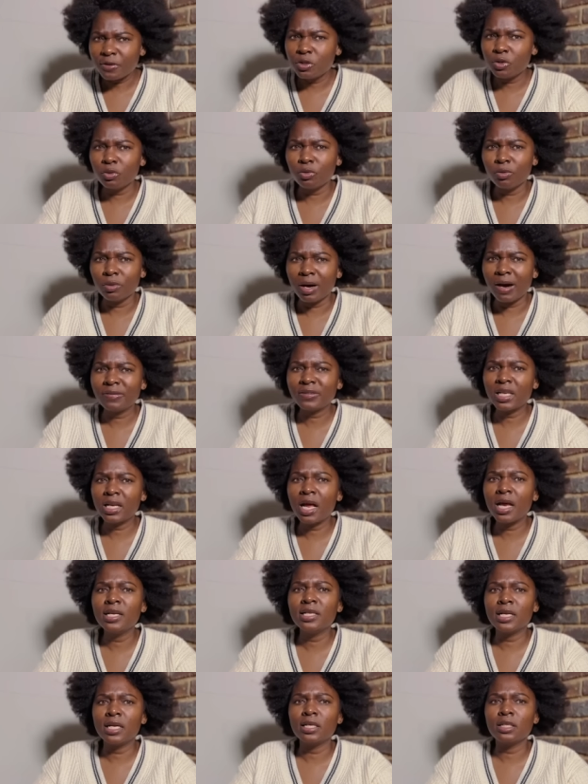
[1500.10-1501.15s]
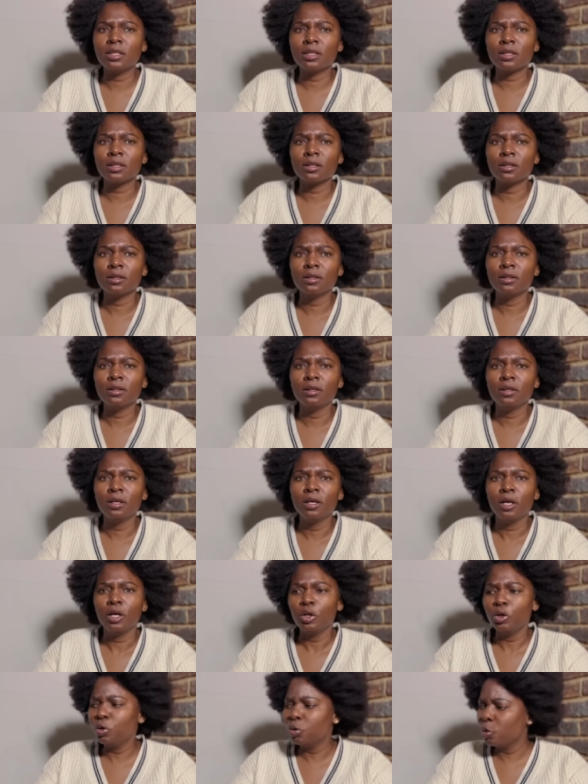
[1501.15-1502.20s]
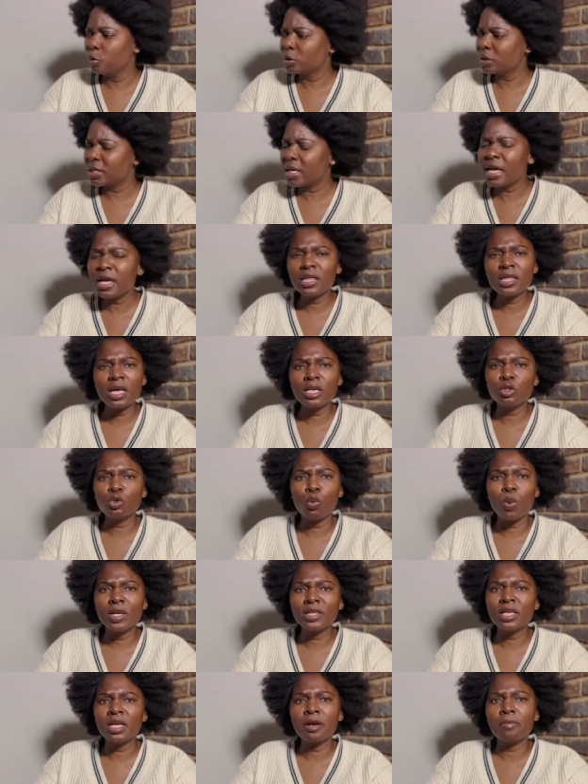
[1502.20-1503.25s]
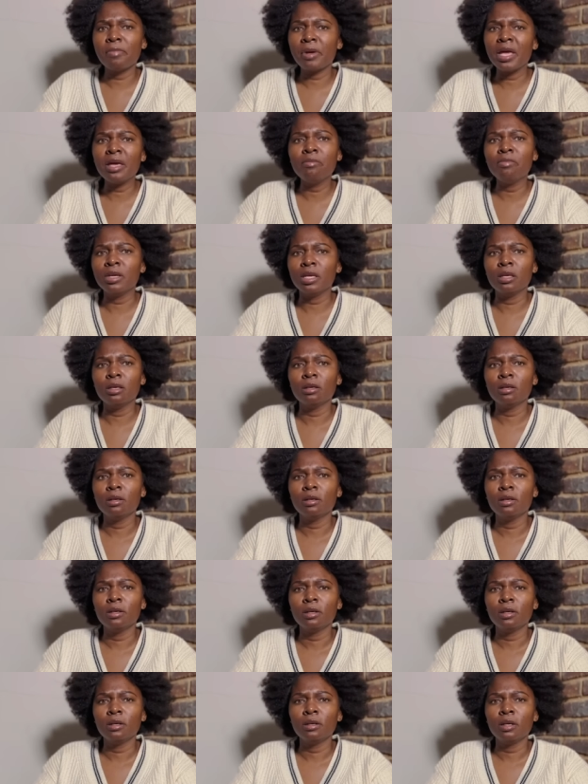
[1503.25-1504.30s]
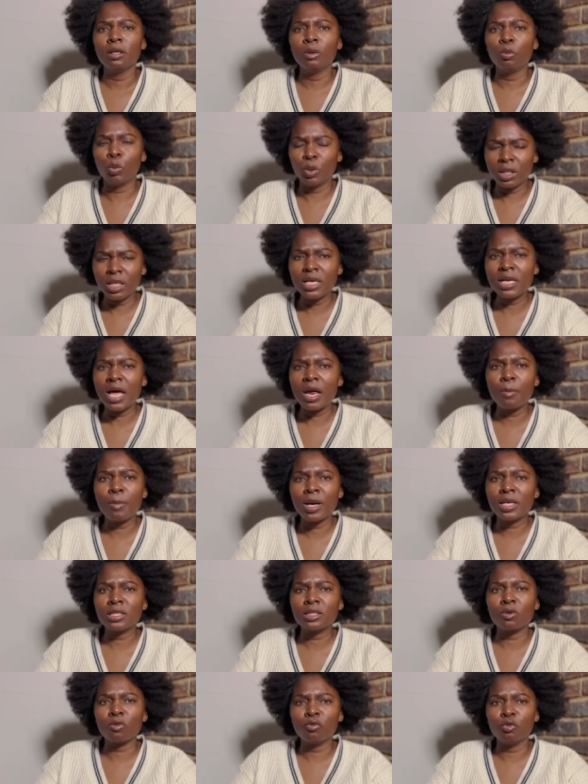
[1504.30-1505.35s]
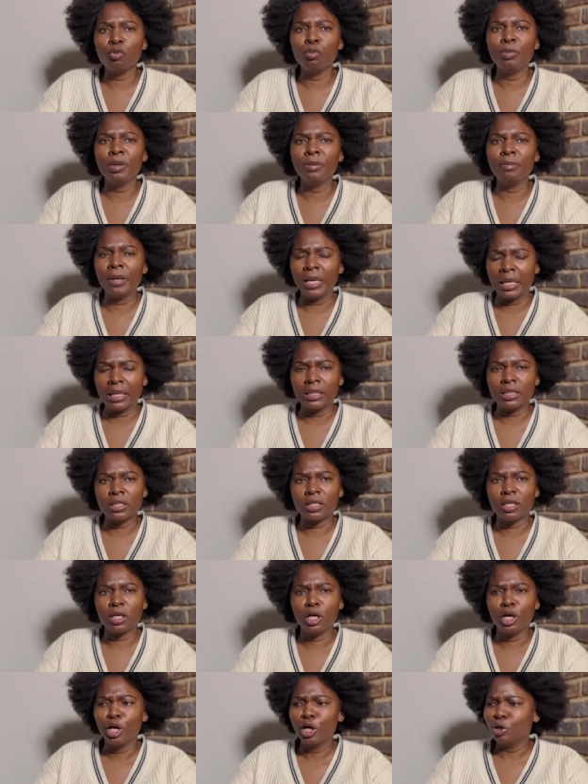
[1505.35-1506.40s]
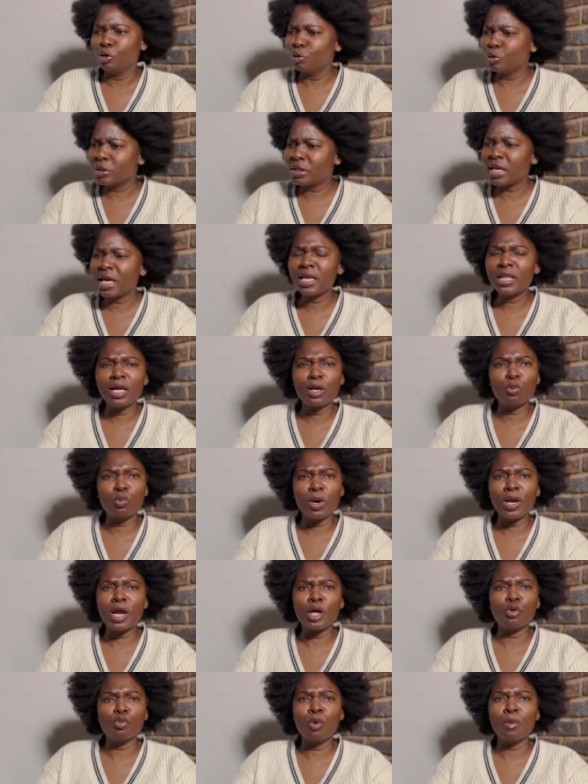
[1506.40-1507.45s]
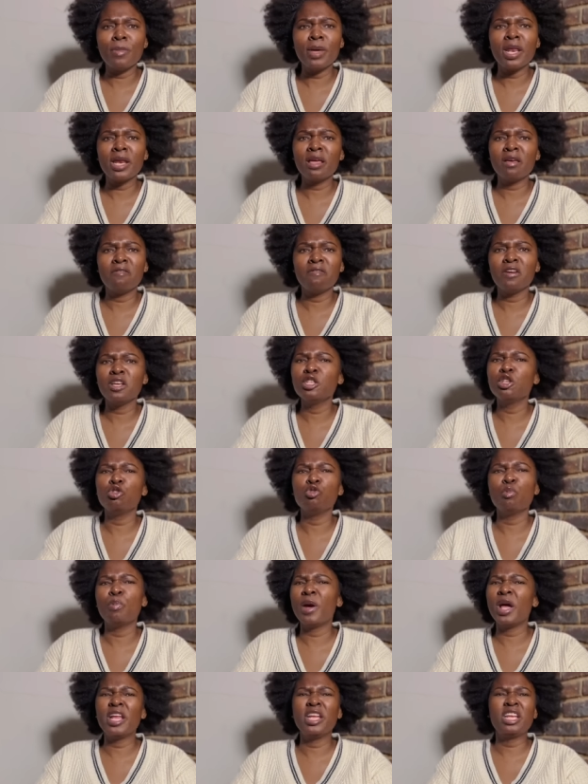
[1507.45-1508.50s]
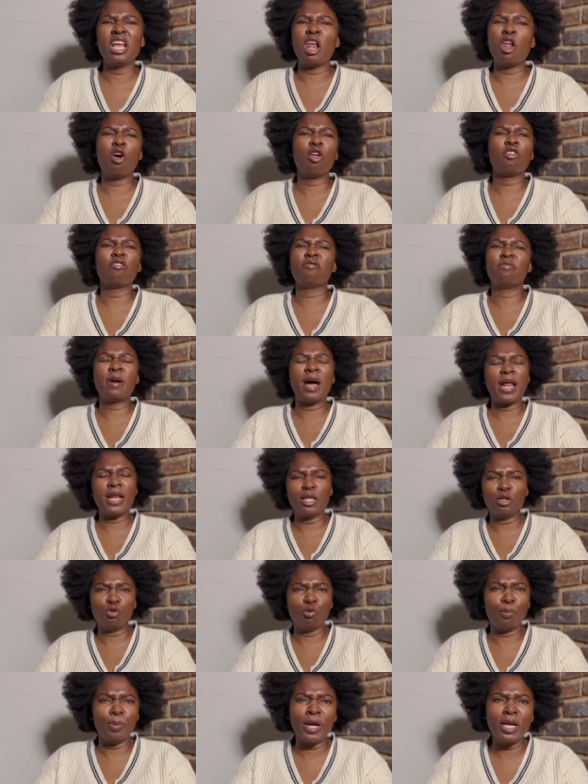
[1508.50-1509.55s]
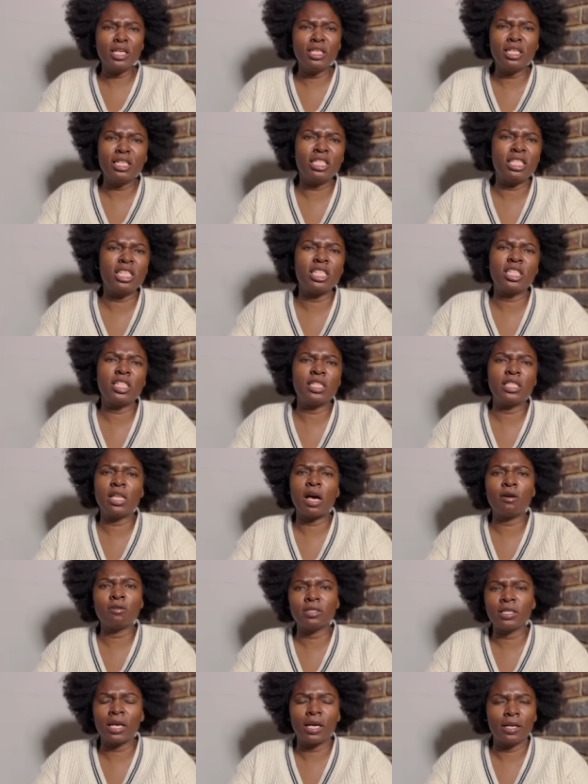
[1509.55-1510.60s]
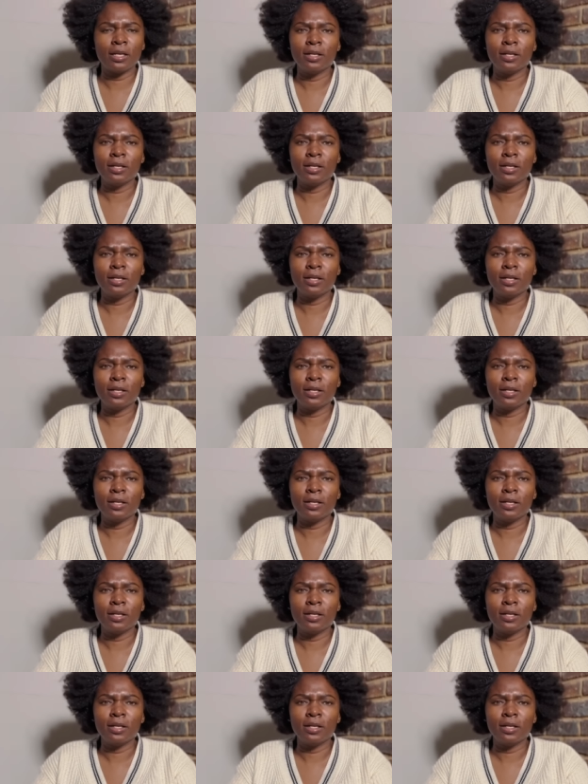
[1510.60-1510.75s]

you after nine days. You saying that you wanted a baby within nine months of you being married. You said that when you were marrying a virgin, you paid a lot of money. You paid 60,000